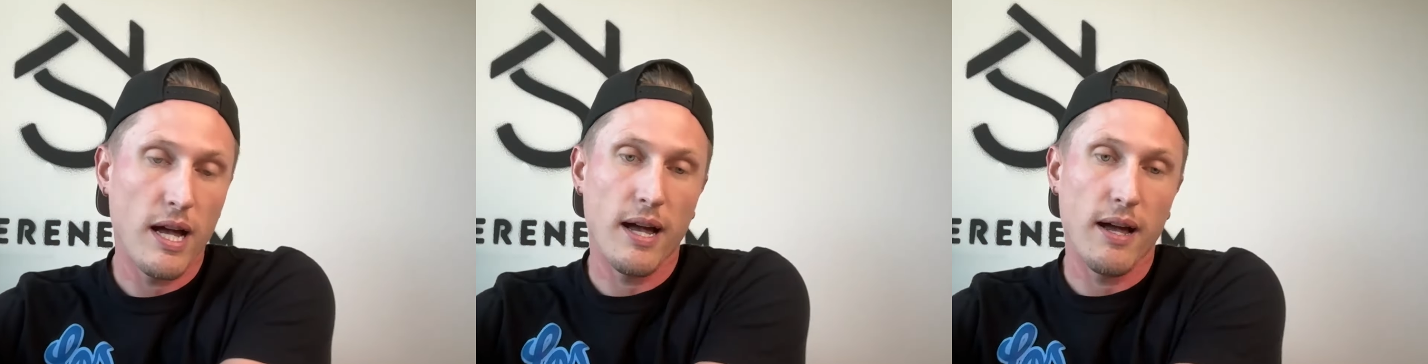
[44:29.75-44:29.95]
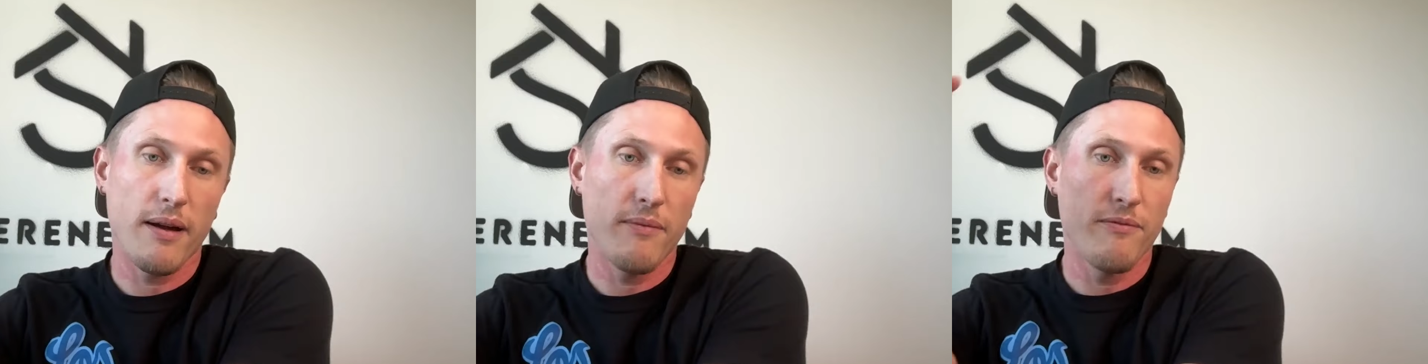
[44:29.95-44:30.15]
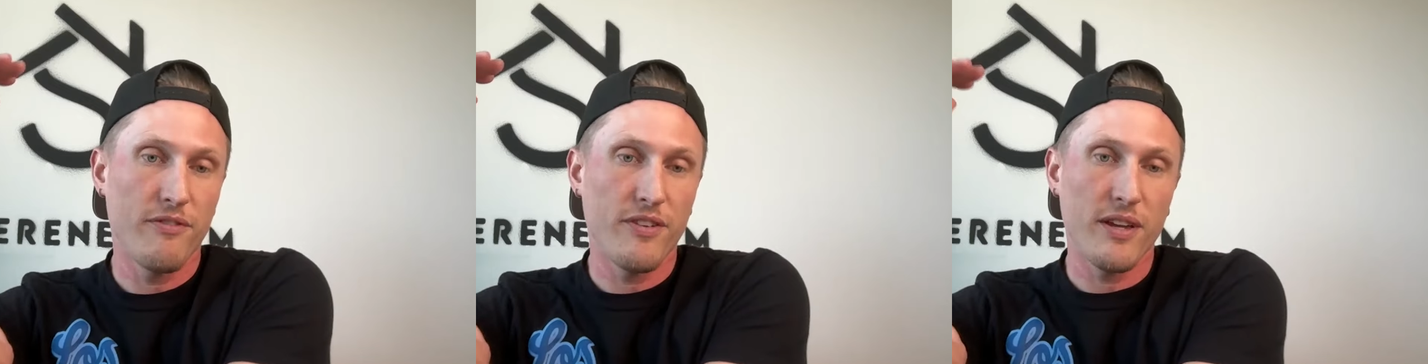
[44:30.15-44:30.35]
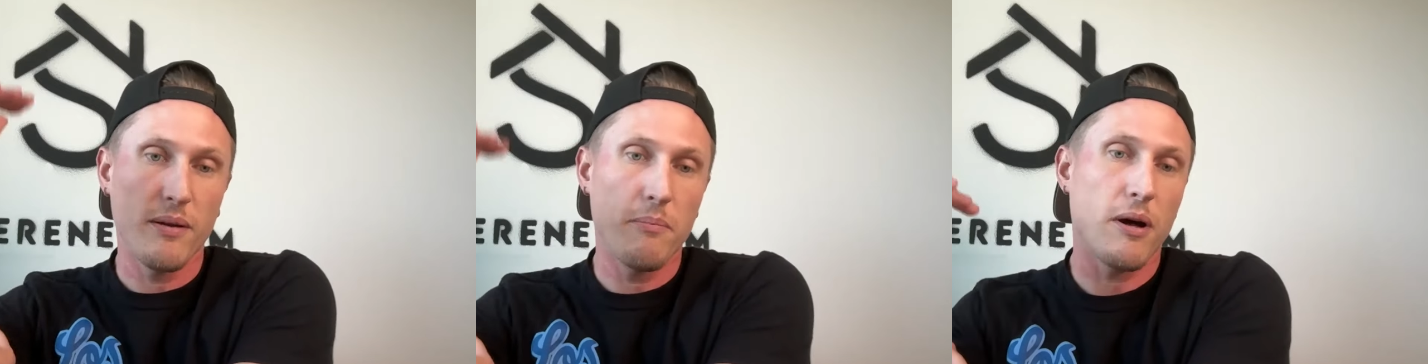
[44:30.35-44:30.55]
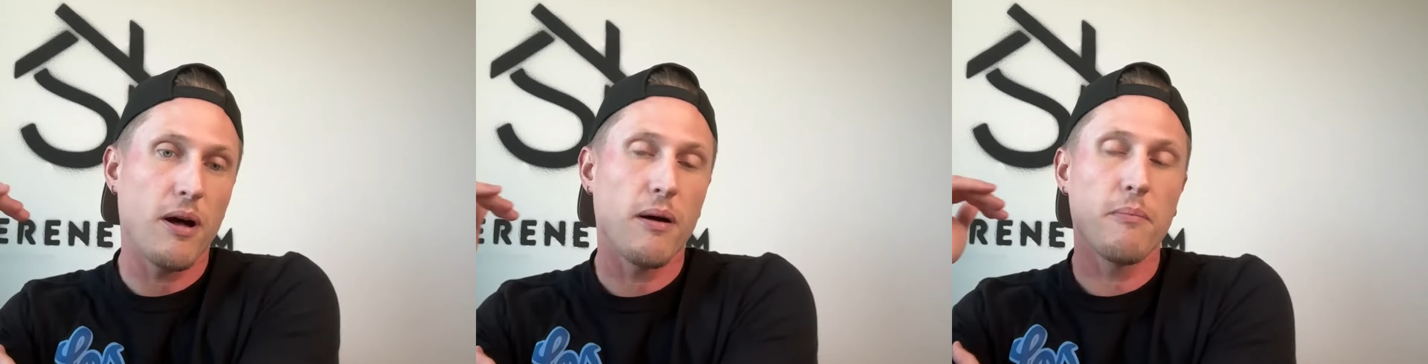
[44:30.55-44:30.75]
um, via
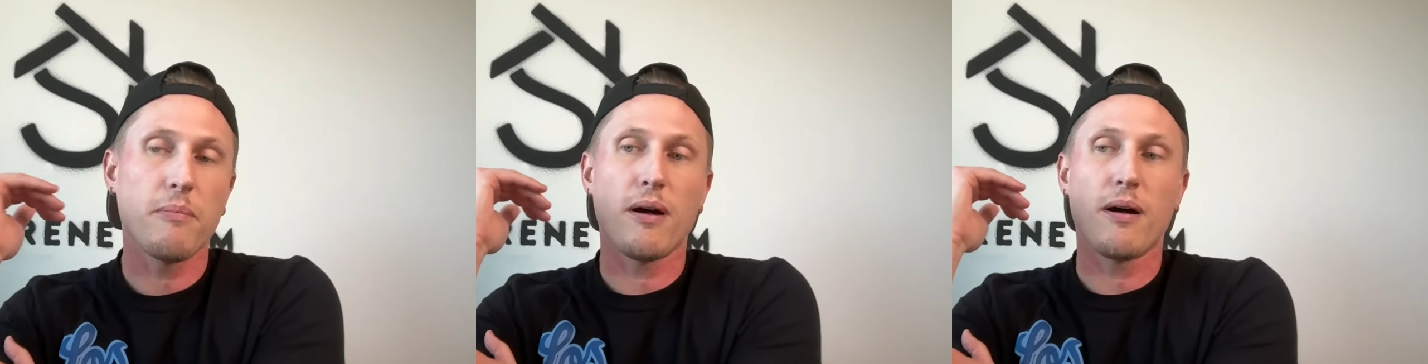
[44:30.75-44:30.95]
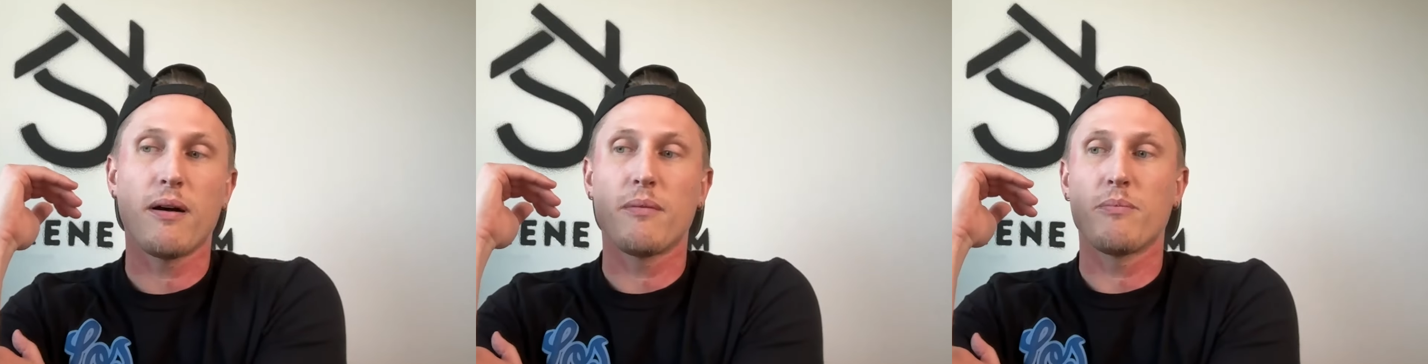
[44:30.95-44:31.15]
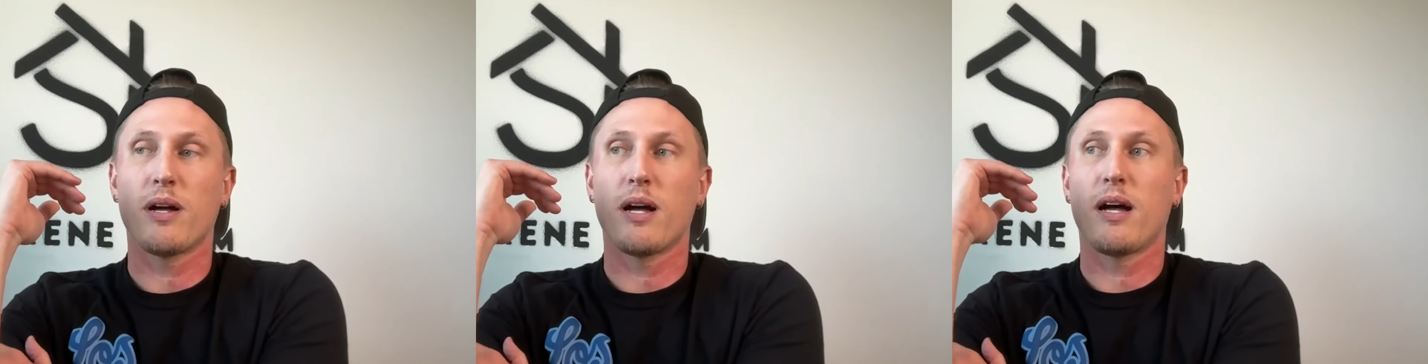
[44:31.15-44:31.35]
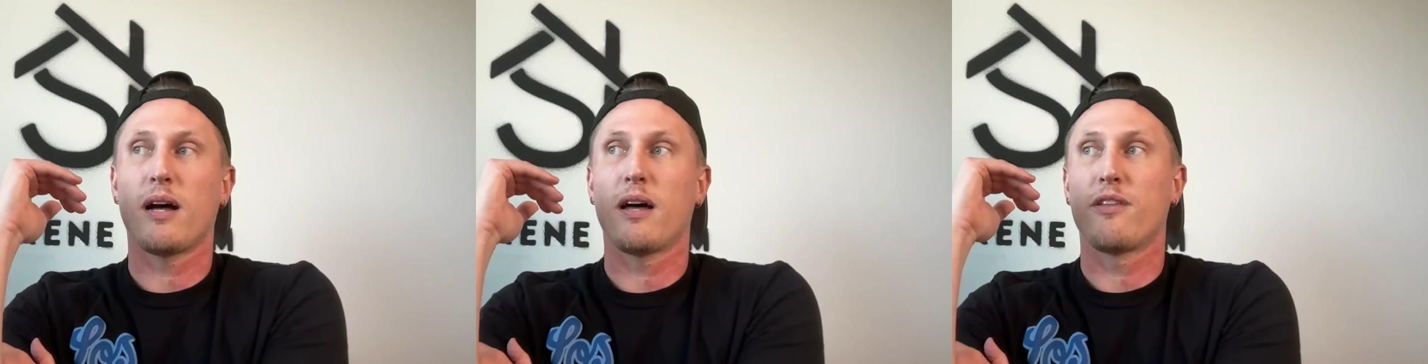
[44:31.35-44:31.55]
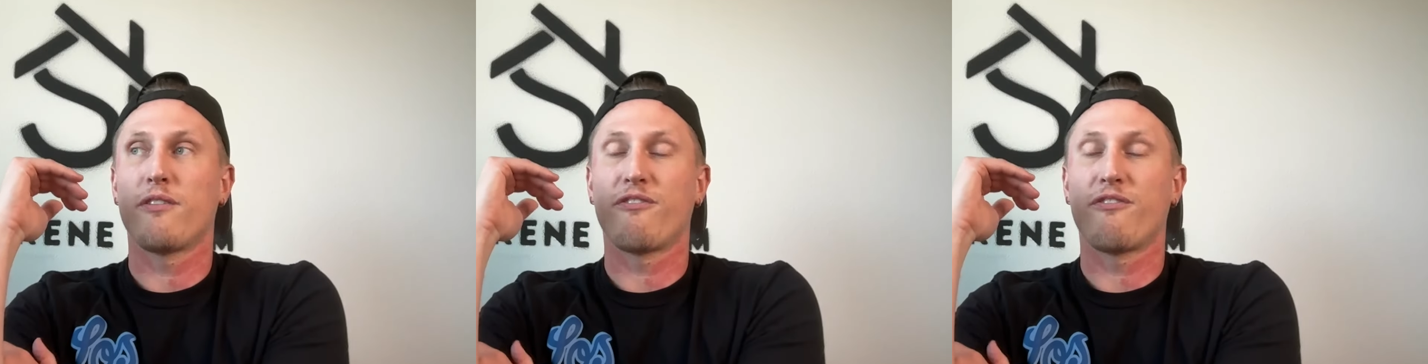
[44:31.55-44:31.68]
BombBomb uh,